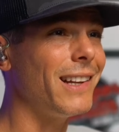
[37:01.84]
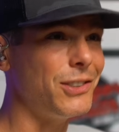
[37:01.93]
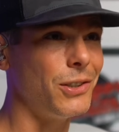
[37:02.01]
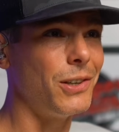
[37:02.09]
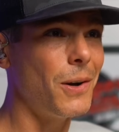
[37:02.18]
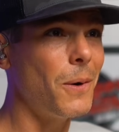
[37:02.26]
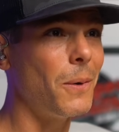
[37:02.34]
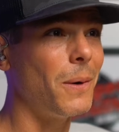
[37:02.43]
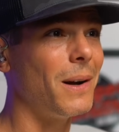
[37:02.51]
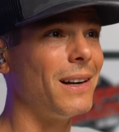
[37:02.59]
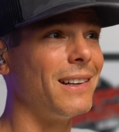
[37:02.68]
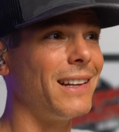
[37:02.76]
let you
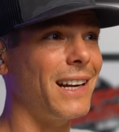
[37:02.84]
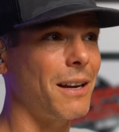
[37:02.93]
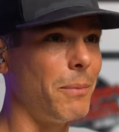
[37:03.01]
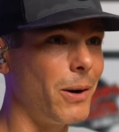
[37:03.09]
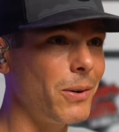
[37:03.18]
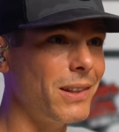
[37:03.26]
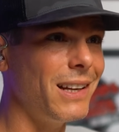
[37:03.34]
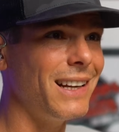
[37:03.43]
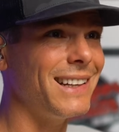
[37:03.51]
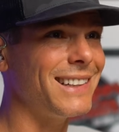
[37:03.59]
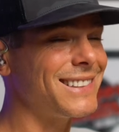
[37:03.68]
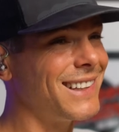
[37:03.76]
know that Camaro
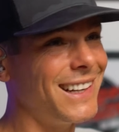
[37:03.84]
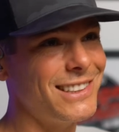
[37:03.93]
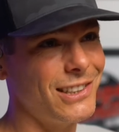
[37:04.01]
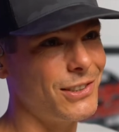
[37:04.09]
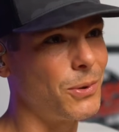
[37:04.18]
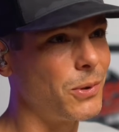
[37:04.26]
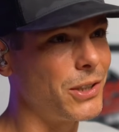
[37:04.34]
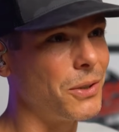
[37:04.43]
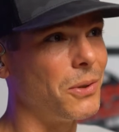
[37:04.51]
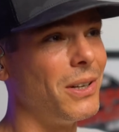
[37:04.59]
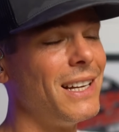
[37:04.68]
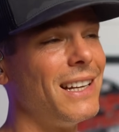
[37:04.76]
thing is not just your
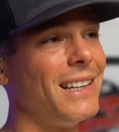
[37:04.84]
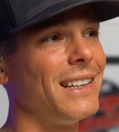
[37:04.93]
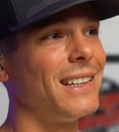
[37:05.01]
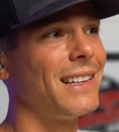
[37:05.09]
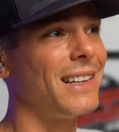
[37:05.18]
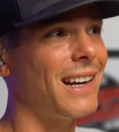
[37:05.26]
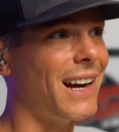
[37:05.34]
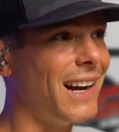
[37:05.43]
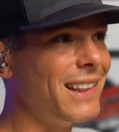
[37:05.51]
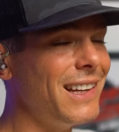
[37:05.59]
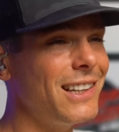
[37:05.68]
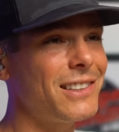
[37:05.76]
deal.
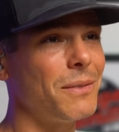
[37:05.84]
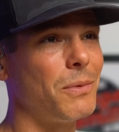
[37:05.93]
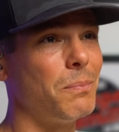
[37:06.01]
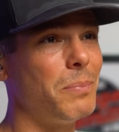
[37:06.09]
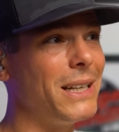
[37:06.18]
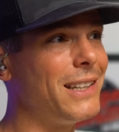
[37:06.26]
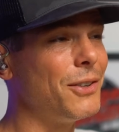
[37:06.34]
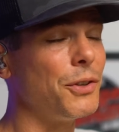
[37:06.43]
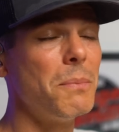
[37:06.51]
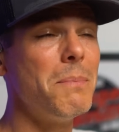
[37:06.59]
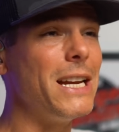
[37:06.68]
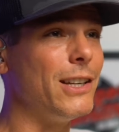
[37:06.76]
I think it's a big deal
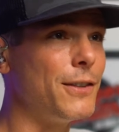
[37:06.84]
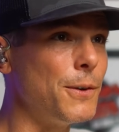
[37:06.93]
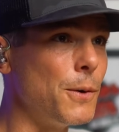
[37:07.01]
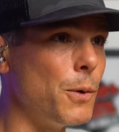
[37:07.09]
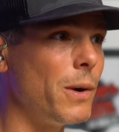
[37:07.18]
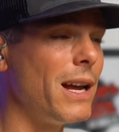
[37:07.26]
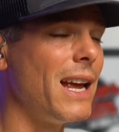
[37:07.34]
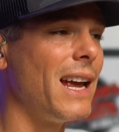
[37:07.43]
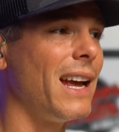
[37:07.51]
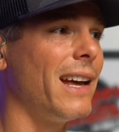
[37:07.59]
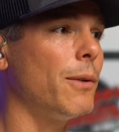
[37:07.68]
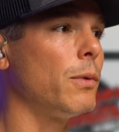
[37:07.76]
to me too.
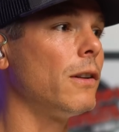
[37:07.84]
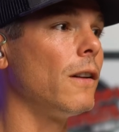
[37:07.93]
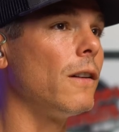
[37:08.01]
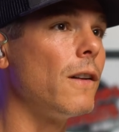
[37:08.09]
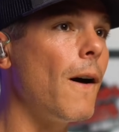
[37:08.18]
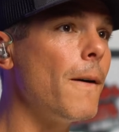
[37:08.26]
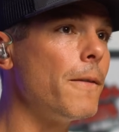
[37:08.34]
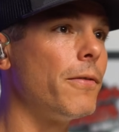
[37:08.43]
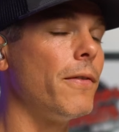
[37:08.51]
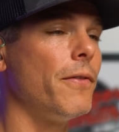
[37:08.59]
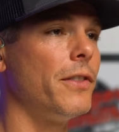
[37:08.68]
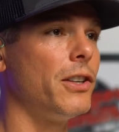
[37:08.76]
And I would
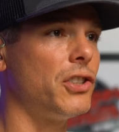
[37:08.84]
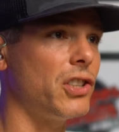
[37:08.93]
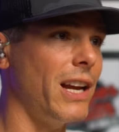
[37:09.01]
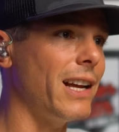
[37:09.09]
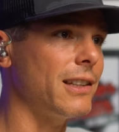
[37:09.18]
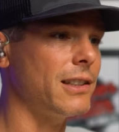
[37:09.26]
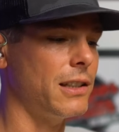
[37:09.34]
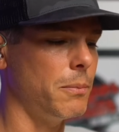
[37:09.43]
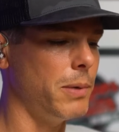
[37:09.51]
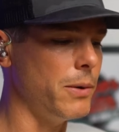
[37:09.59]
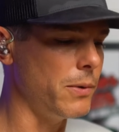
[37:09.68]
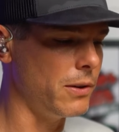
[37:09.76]
love the chance to
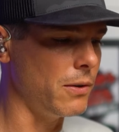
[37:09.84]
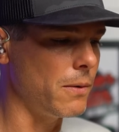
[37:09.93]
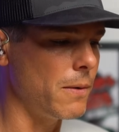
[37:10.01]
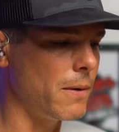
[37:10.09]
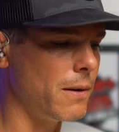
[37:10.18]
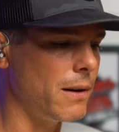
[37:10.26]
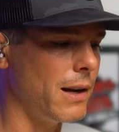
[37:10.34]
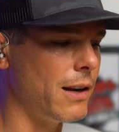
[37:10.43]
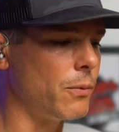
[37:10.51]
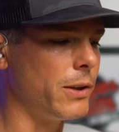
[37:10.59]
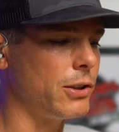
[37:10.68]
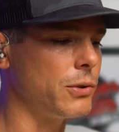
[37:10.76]
be with you
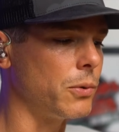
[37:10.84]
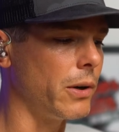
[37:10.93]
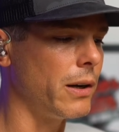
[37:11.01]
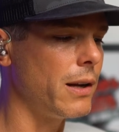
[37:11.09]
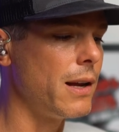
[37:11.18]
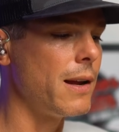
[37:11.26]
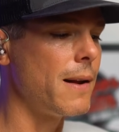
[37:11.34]
and restore it.